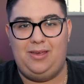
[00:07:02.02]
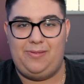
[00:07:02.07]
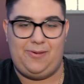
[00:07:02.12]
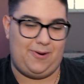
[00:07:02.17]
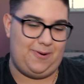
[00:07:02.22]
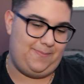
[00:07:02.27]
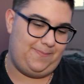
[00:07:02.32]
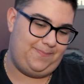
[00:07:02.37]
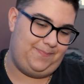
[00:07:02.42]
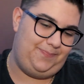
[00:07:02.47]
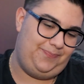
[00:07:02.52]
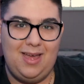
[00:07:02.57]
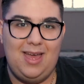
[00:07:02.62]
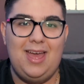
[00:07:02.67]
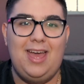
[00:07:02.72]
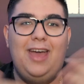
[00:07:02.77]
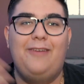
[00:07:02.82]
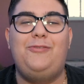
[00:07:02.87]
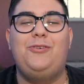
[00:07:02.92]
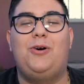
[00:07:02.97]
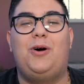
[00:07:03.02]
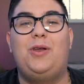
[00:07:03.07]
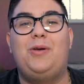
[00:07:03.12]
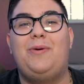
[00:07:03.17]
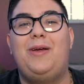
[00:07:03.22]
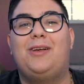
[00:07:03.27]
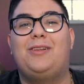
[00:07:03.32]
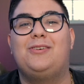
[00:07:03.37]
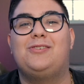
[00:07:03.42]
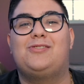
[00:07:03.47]
either. If you own a
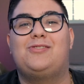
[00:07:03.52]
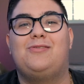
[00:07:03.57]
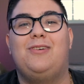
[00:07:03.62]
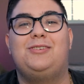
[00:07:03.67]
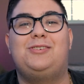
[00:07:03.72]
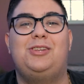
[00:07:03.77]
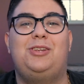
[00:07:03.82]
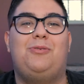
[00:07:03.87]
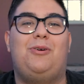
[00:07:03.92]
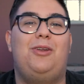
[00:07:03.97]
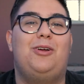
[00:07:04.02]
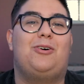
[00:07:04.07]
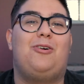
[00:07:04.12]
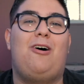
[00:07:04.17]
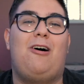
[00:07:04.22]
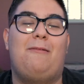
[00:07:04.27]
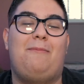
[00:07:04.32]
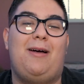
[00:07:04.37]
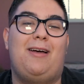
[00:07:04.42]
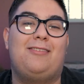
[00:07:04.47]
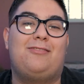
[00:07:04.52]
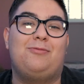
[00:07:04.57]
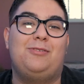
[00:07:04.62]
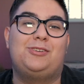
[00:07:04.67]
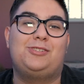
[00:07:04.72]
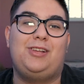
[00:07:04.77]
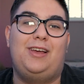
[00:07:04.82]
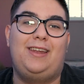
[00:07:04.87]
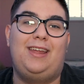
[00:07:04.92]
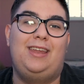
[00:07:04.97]
regular Switch and you want to go out and buy a
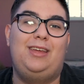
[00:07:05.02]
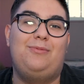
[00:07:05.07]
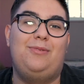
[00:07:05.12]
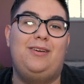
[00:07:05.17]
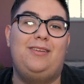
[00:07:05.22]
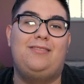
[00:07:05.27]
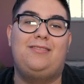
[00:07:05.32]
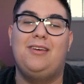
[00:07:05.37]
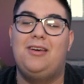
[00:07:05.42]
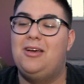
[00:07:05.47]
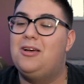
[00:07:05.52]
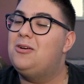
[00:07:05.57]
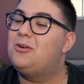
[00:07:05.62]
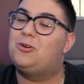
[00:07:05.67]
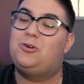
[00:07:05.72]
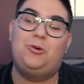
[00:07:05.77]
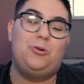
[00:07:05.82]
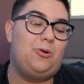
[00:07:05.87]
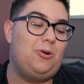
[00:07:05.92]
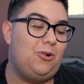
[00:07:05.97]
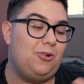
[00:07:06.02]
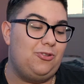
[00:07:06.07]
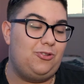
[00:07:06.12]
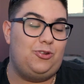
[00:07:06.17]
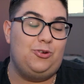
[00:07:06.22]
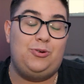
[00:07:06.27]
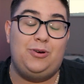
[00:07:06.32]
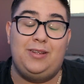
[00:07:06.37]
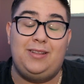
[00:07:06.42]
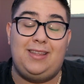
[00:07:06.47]
Switch Lite anyways, cool,
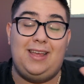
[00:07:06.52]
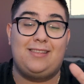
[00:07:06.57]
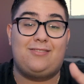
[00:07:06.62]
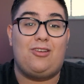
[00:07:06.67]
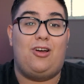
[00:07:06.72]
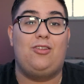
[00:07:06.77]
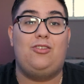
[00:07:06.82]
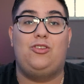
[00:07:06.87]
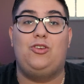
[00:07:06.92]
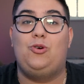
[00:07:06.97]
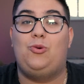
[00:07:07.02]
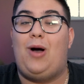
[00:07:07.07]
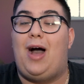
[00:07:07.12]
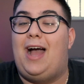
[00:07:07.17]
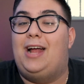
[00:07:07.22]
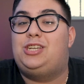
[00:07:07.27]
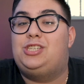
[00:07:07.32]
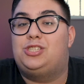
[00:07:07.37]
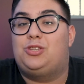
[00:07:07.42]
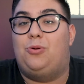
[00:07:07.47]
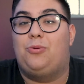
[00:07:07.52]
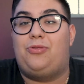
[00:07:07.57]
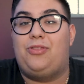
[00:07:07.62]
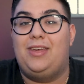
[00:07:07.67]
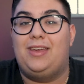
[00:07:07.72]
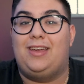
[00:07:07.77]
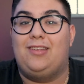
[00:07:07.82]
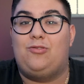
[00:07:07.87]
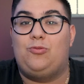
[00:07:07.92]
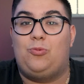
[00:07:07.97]
do it, it's on you. I just don't
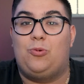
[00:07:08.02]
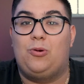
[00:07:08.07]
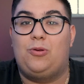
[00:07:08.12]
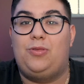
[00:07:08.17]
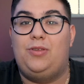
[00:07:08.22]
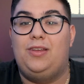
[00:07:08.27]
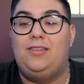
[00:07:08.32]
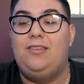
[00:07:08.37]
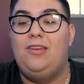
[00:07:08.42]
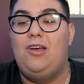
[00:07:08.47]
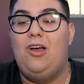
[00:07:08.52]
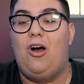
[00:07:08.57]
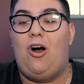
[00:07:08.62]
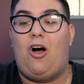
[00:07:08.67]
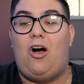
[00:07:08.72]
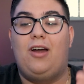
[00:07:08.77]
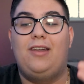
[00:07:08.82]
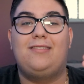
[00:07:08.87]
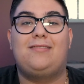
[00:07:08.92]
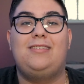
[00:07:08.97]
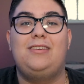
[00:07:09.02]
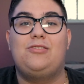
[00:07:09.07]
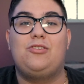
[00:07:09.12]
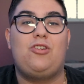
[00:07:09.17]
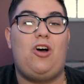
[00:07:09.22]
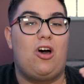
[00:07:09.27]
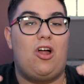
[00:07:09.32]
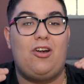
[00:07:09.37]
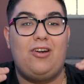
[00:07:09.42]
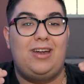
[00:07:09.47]
think it's worth it. Honestly, they're
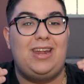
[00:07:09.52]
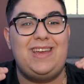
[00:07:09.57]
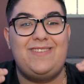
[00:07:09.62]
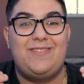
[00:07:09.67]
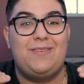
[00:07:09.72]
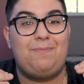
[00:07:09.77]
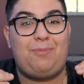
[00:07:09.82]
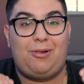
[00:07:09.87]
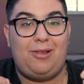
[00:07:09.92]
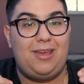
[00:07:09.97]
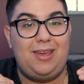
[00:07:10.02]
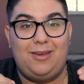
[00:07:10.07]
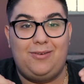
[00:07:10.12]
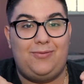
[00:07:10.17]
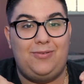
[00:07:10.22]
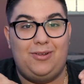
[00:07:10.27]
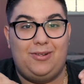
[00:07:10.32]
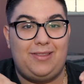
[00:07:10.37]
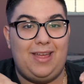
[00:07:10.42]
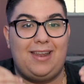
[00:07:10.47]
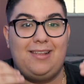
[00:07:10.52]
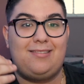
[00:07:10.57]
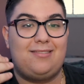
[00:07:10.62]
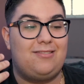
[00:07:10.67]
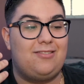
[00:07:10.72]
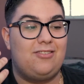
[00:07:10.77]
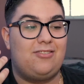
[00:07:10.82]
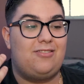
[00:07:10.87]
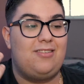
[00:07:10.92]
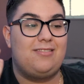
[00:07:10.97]
not on an even playing field, and it
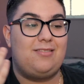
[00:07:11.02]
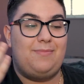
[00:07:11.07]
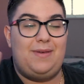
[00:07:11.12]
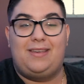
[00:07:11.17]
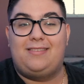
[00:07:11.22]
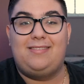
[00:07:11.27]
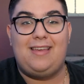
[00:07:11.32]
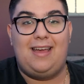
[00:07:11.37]
just doesn't make